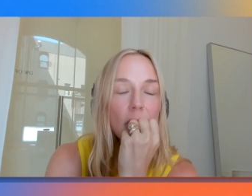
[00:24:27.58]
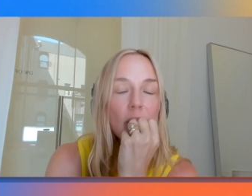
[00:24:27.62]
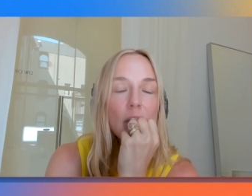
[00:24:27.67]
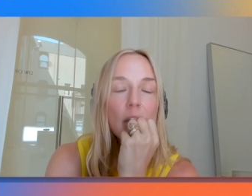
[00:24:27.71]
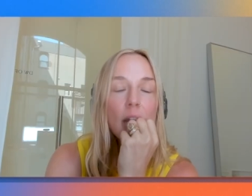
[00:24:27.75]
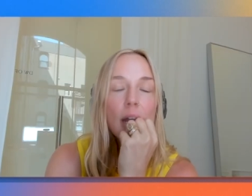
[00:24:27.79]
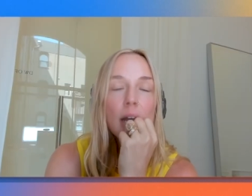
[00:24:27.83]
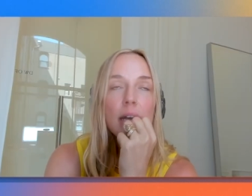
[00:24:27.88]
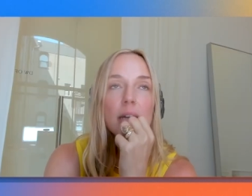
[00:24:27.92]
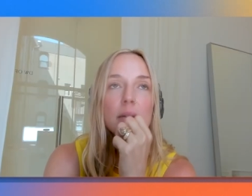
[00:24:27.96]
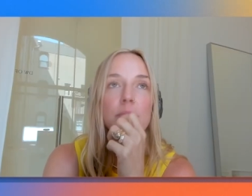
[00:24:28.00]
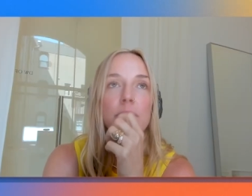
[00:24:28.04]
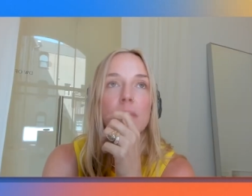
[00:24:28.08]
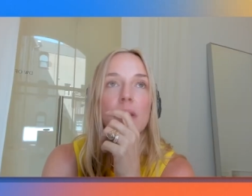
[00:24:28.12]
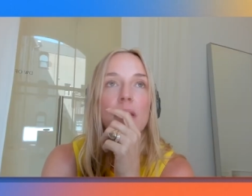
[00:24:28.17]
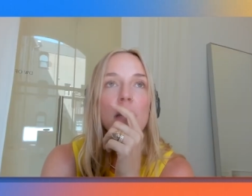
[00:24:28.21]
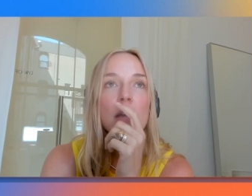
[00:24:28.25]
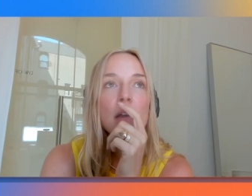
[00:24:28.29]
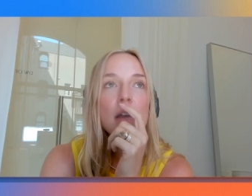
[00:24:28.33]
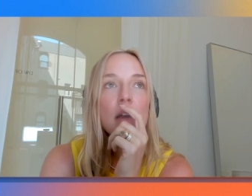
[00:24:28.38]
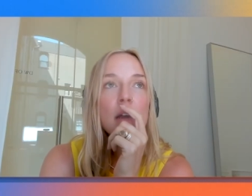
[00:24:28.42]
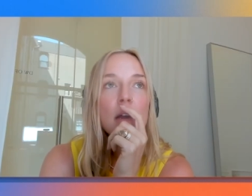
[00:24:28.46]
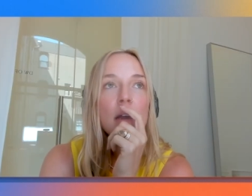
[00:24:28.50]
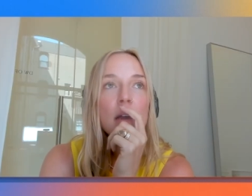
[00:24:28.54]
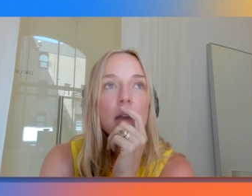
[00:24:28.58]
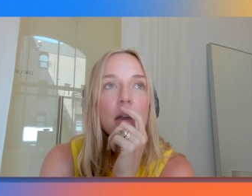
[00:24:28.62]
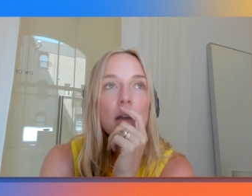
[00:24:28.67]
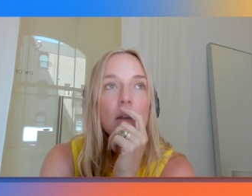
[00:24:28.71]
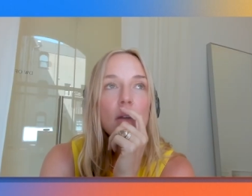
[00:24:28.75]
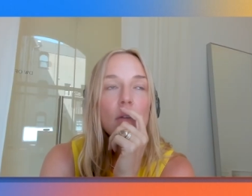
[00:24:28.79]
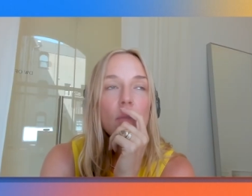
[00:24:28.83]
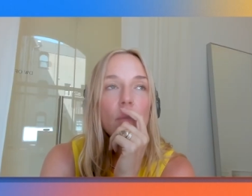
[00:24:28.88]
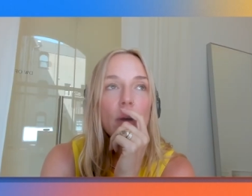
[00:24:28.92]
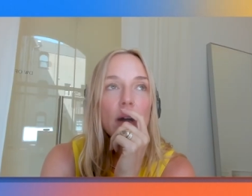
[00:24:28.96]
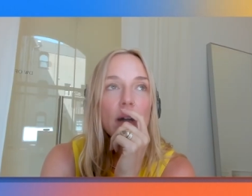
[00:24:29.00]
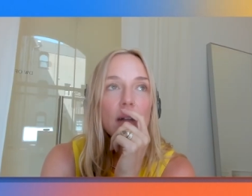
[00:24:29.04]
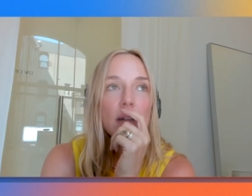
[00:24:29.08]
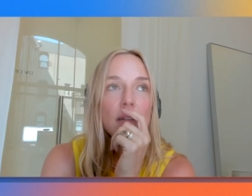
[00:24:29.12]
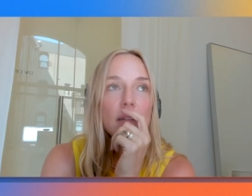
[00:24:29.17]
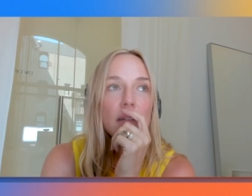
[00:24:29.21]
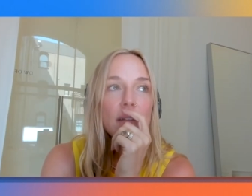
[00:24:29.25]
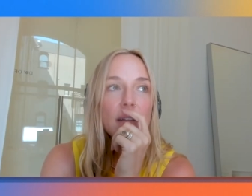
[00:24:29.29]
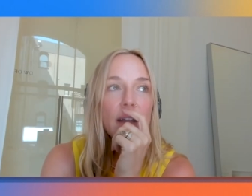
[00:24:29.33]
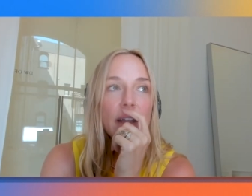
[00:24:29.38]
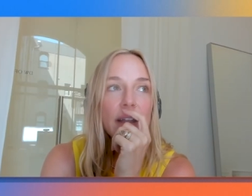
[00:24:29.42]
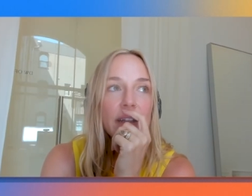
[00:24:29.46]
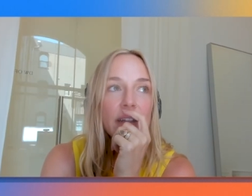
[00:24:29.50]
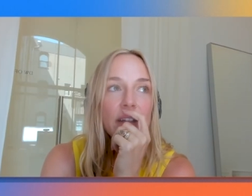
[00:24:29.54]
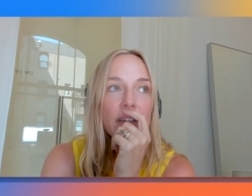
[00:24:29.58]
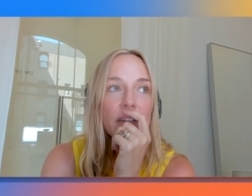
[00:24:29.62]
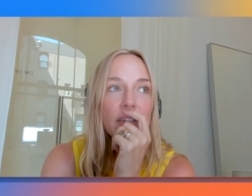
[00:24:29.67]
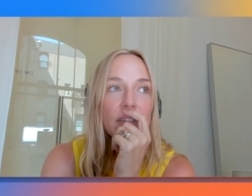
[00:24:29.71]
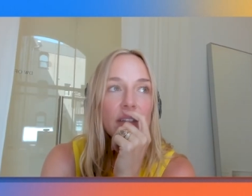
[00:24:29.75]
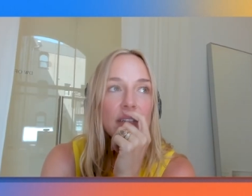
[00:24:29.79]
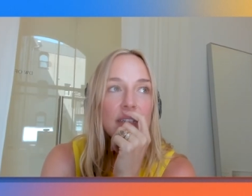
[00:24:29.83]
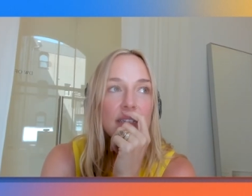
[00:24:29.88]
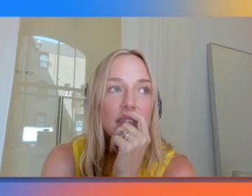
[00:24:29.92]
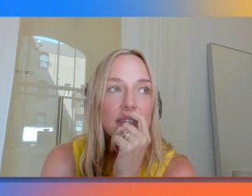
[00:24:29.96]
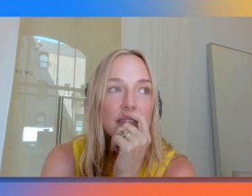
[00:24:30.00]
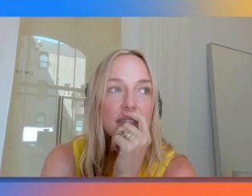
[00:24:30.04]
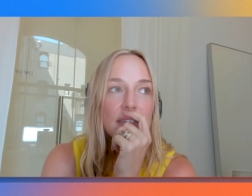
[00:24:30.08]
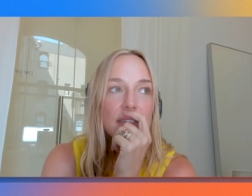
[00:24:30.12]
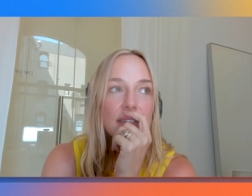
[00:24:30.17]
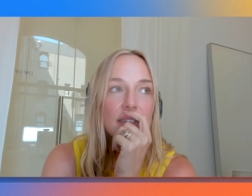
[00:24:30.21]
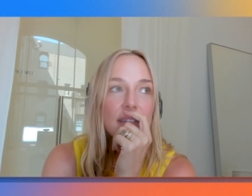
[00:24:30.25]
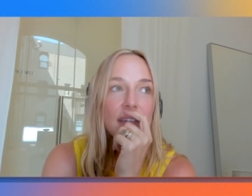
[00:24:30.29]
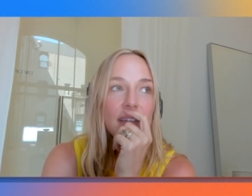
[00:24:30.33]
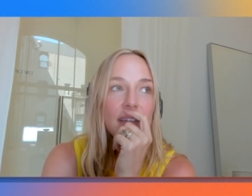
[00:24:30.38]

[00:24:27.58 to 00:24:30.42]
Um, well, I know this is,